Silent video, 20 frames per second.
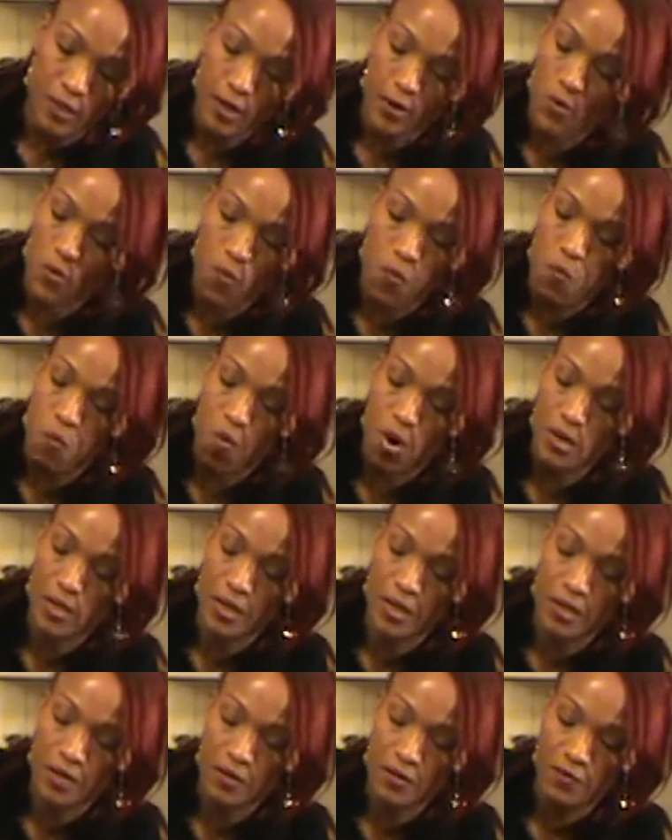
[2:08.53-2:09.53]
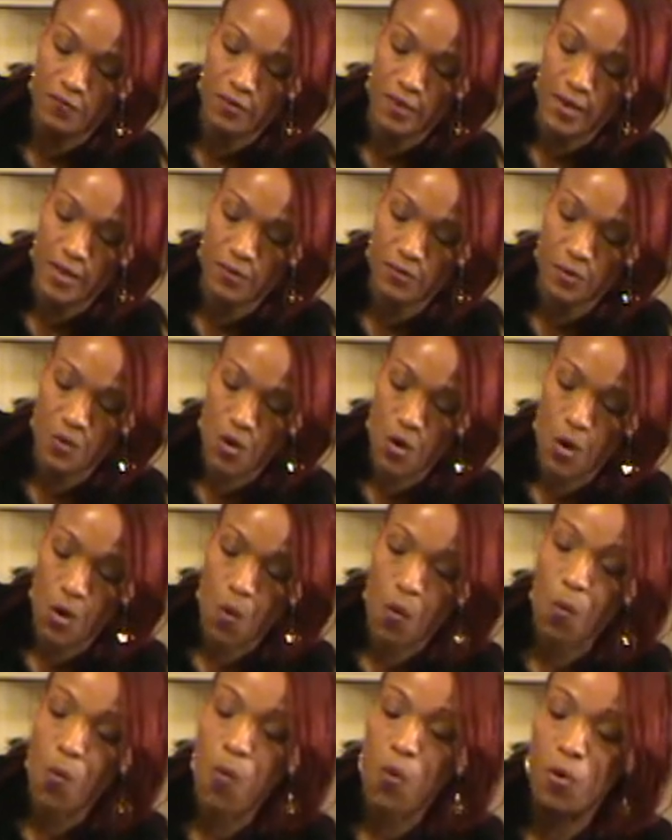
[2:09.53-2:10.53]
I don't want any of that
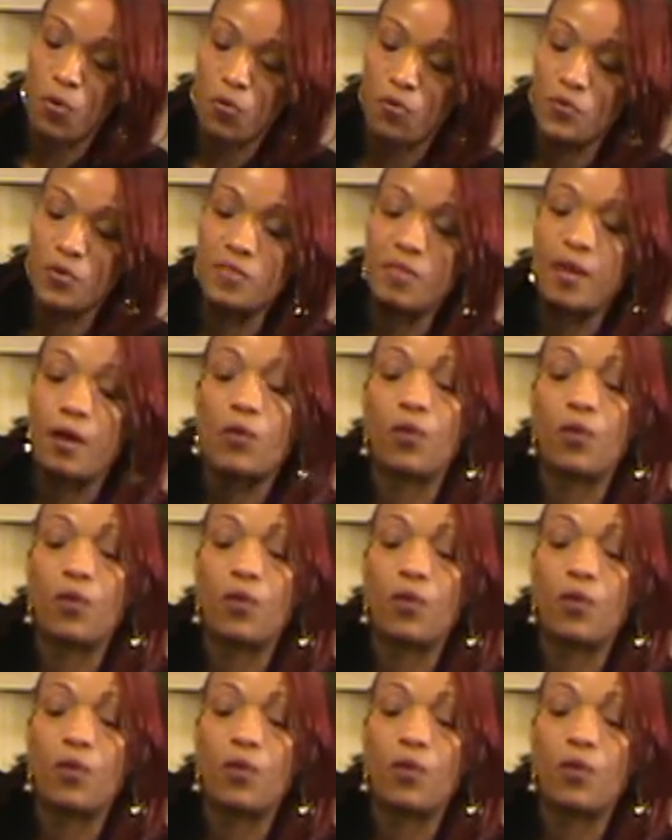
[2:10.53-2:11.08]
water in there,